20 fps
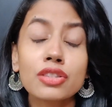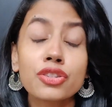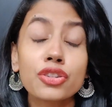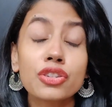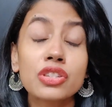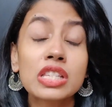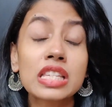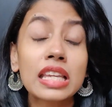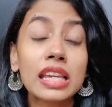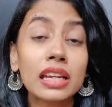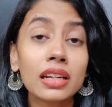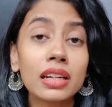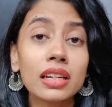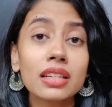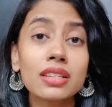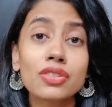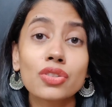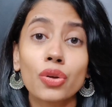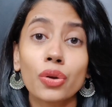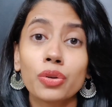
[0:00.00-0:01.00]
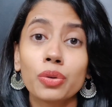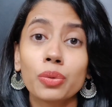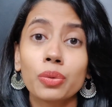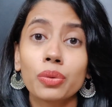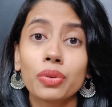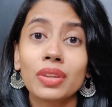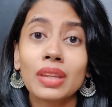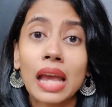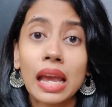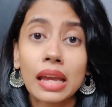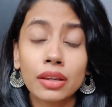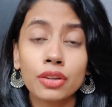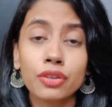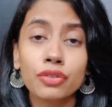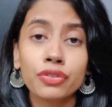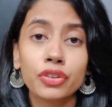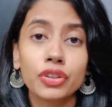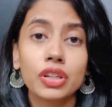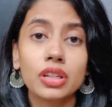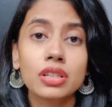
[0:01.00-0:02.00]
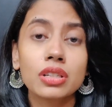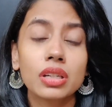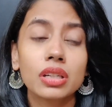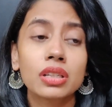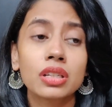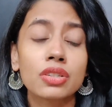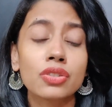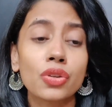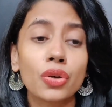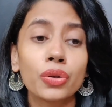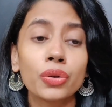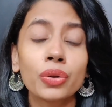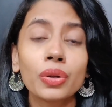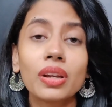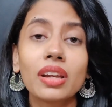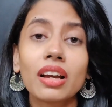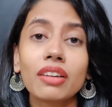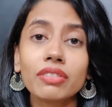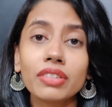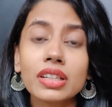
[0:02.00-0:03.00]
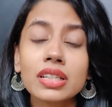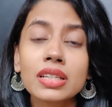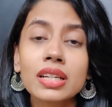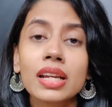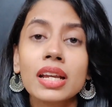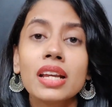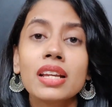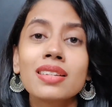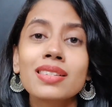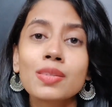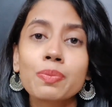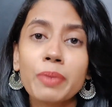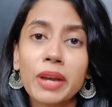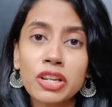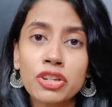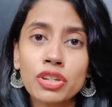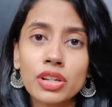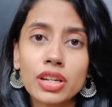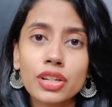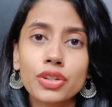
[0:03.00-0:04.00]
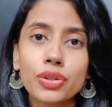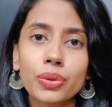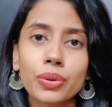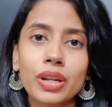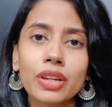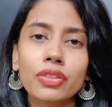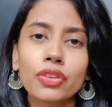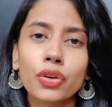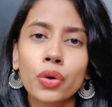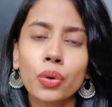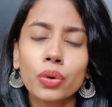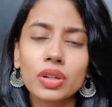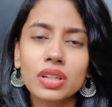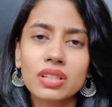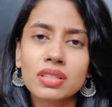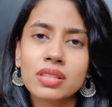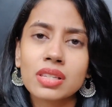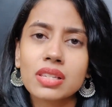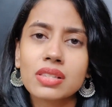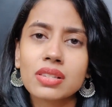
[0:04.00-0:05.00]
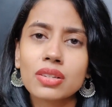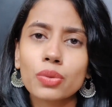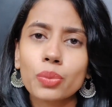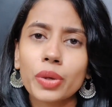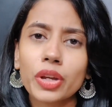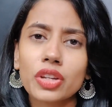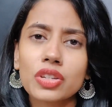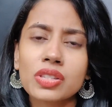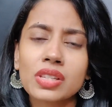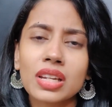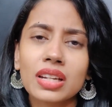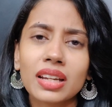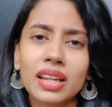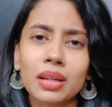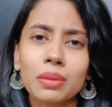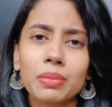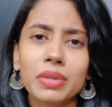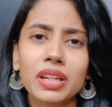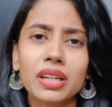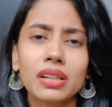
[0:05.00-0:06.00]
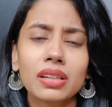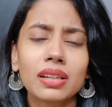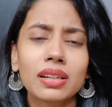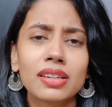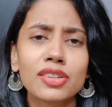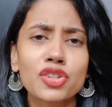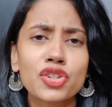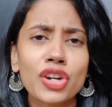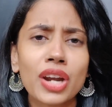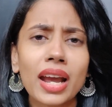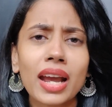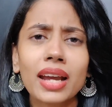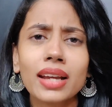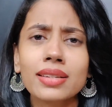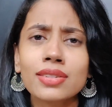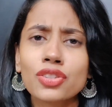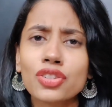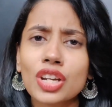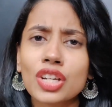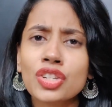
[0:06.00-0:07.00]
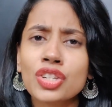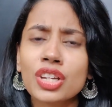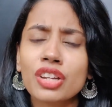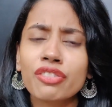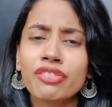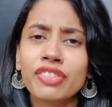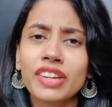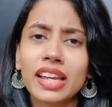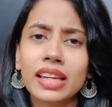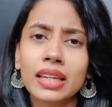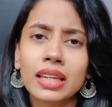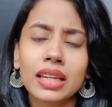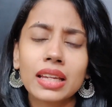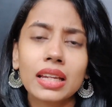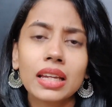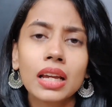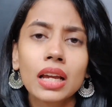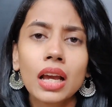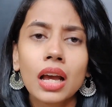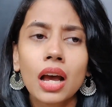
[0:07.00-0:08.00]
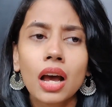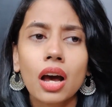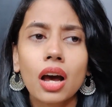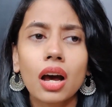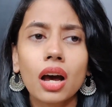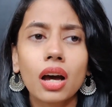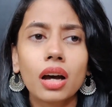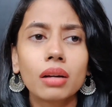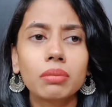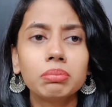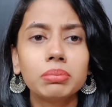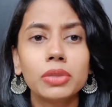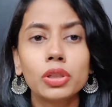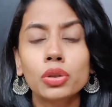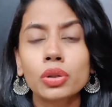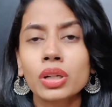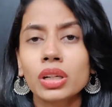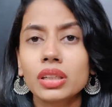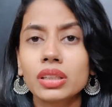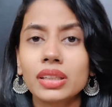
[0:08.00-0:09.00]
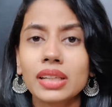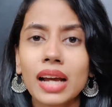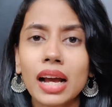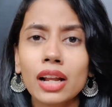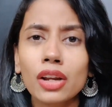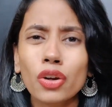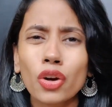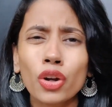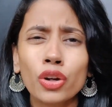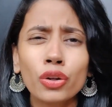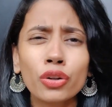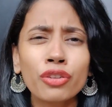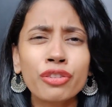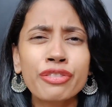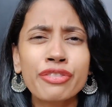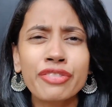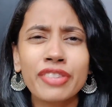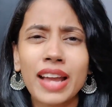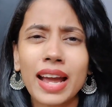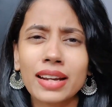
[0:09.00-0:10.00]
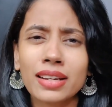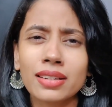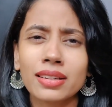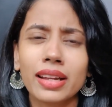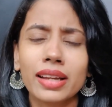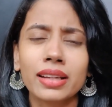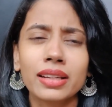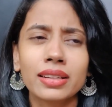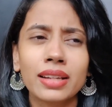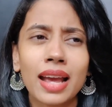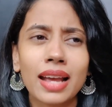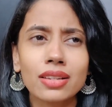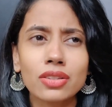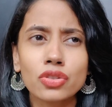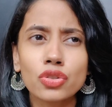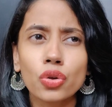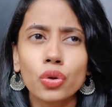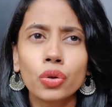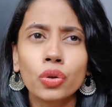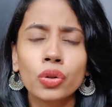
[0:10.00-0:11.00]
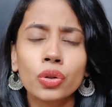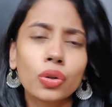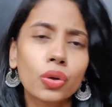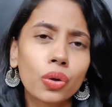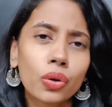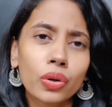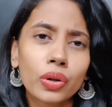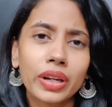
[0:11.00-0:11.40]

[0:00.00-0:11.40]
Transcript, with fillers: Your skin is going to thank you for it. It is going to love it, especially during the colder season where your skin can be a little dry, stretchy, flaky, uh, look dull or look flat like it has no glow.